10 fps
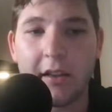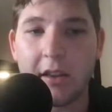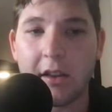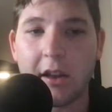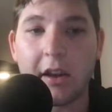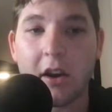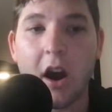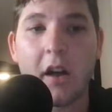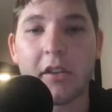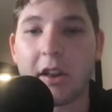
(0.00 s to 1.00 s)
in
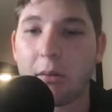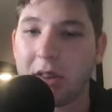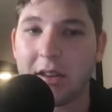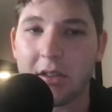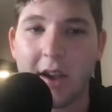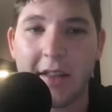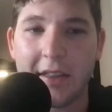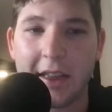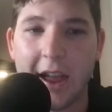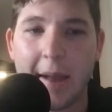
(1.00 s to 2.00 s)
college that really decide
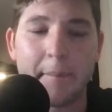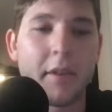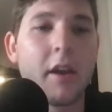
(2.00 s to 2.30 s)
the game.